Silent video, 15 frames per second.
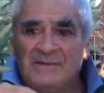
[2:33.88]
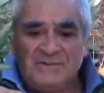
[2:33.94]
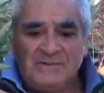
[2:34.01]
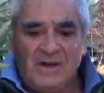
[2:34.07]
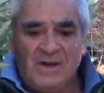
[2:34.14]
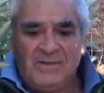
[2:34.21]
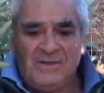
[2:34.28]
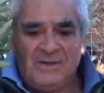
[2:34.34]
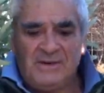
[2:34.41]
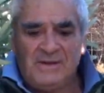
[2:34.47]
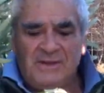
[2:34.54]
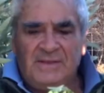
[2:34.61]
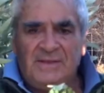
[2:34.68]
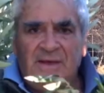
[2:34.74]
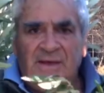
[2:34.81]
so that
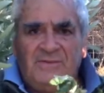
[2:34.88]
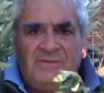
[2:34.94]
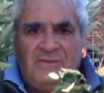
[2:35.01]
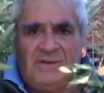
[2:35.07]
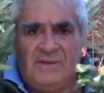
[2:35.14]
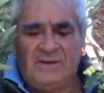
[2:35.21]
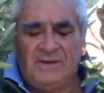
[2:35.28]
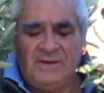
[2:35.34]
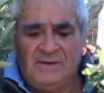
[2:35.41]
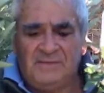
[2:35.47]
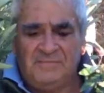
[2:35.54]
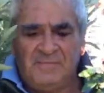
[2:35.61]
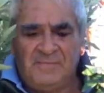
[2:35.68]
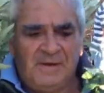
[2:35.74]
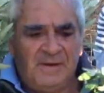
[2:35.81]
it's
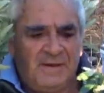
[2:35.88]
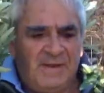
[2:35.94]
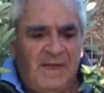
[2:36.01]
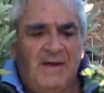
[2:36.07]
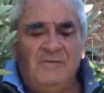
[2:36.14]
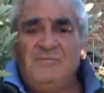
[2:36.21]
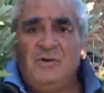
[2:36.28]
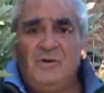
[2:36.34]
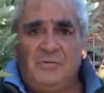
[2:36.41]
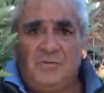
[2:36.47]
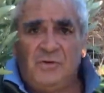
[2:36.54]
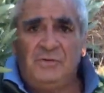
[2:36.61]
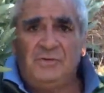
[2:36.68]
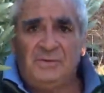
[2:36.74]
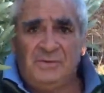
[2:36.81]
they have new
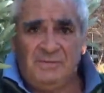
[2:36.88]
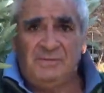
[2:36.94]
fruit